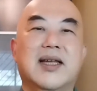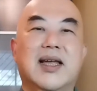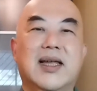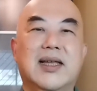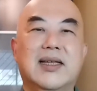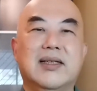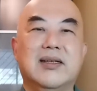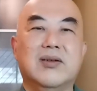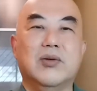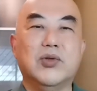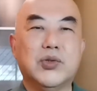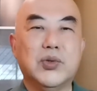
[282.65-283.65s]
and
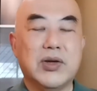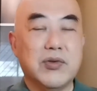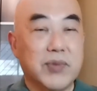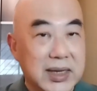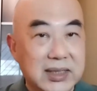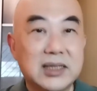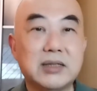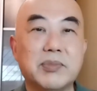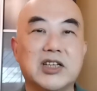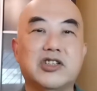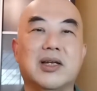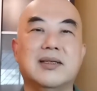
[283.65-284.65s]
also it raises
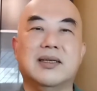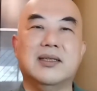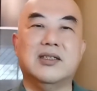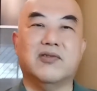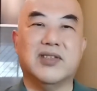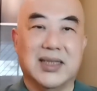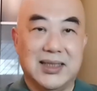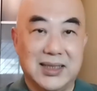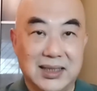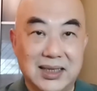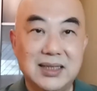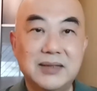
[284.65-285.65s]
my chances of
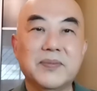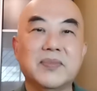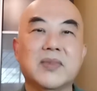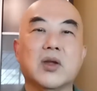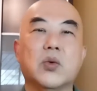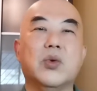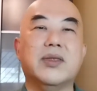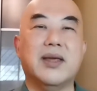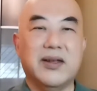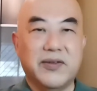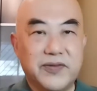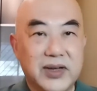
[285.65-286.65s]
succeeding with
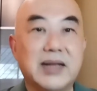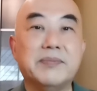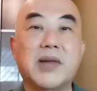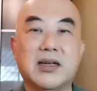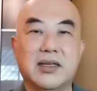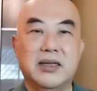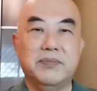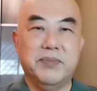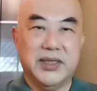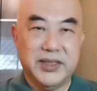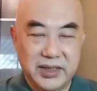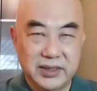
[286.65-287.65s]
an affiliate marketing
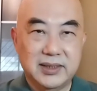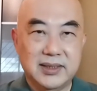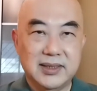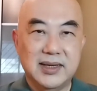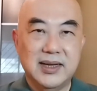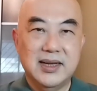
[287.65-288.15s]
business.